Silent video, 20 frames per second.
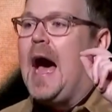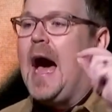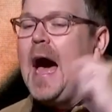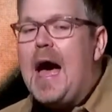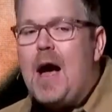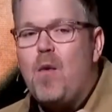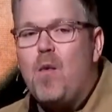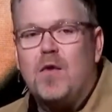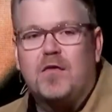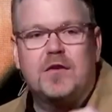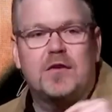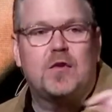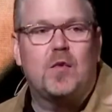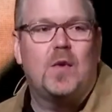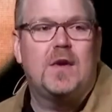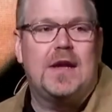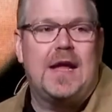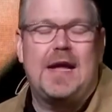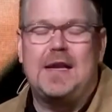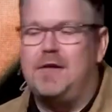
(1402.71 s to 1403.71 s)
I wasn't the
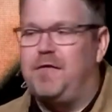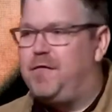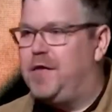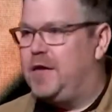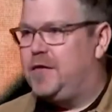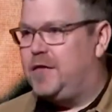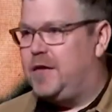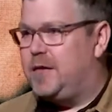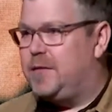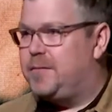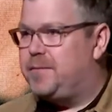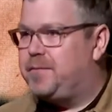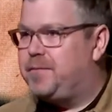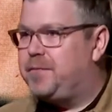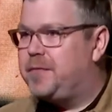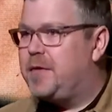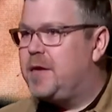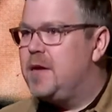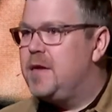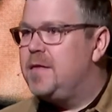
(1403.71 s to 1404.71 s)
one that had to fix it,
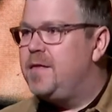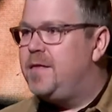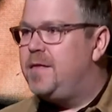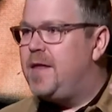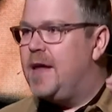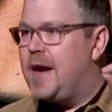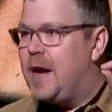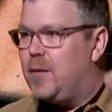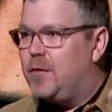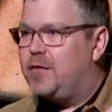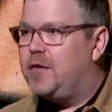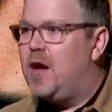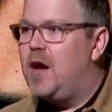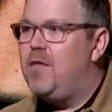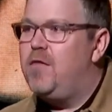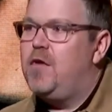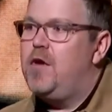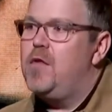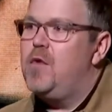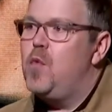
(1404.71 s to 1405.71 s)
that I was
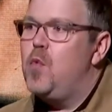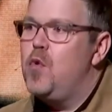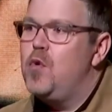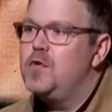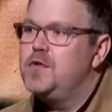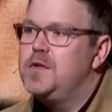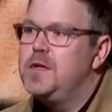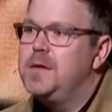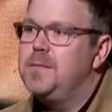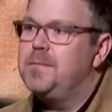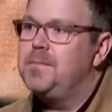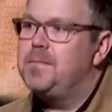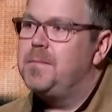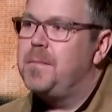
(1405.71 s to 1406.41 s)
covered under warranty.